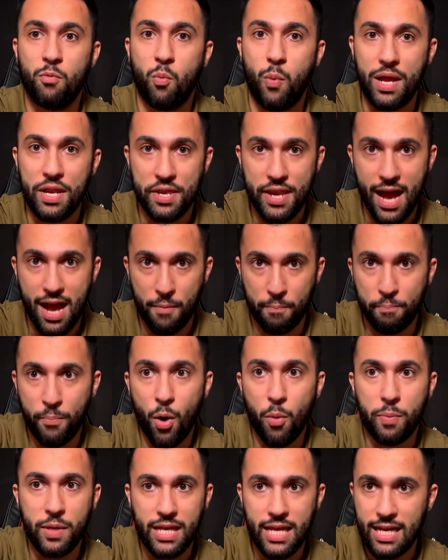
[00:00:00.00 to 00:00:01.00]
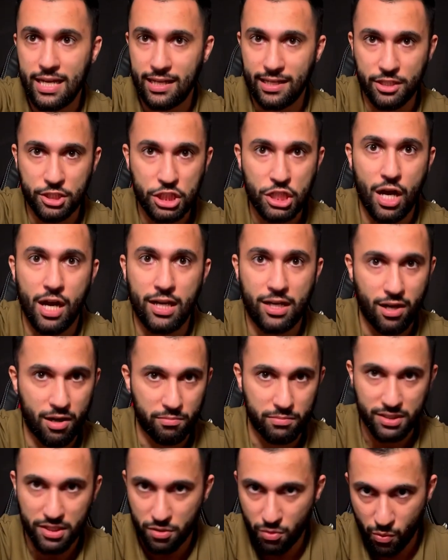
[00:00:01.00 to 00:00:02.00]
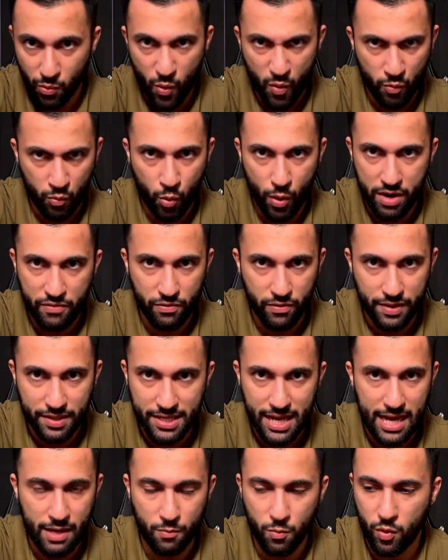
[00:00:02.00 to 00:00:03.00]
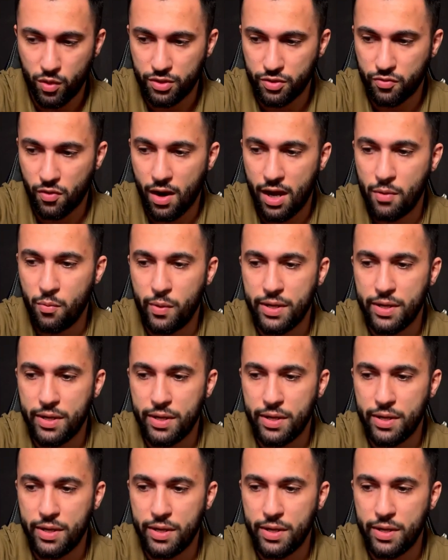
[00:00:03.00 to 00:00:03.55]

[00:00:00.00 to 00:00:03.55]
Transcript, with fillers: When that Bobby English guy comes in, or whatever his name was, right?